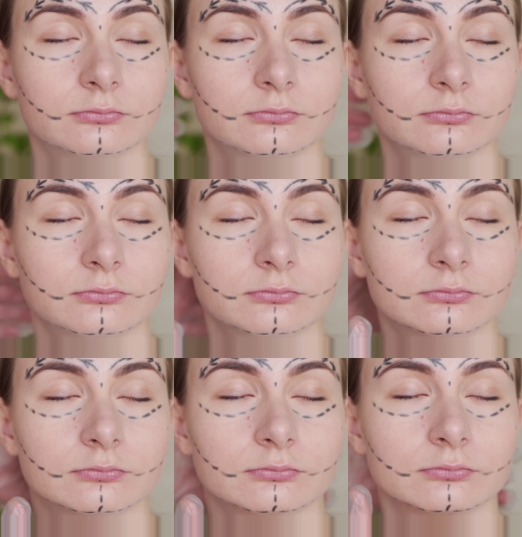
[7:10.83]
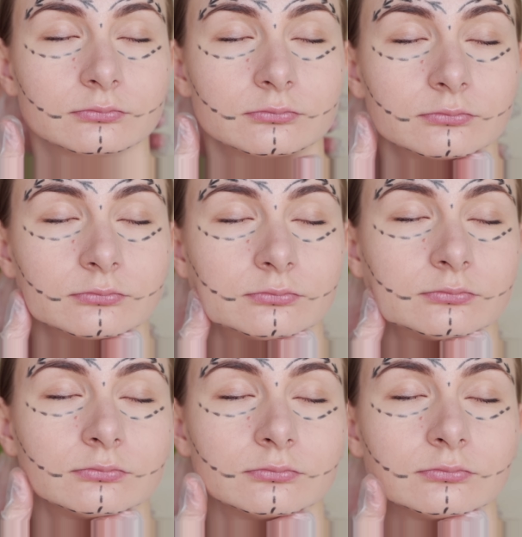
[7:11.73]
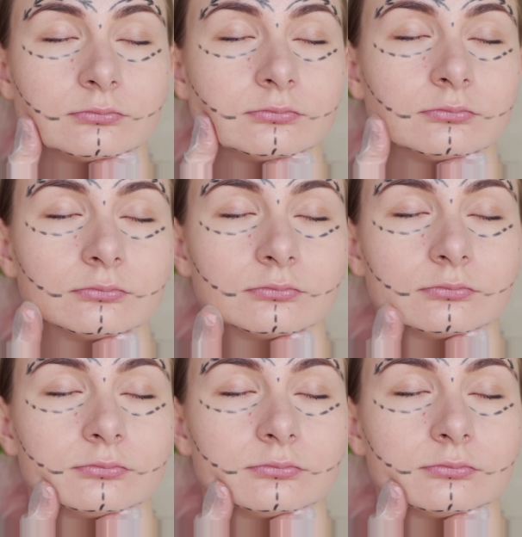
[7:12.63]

and uh, maybe even look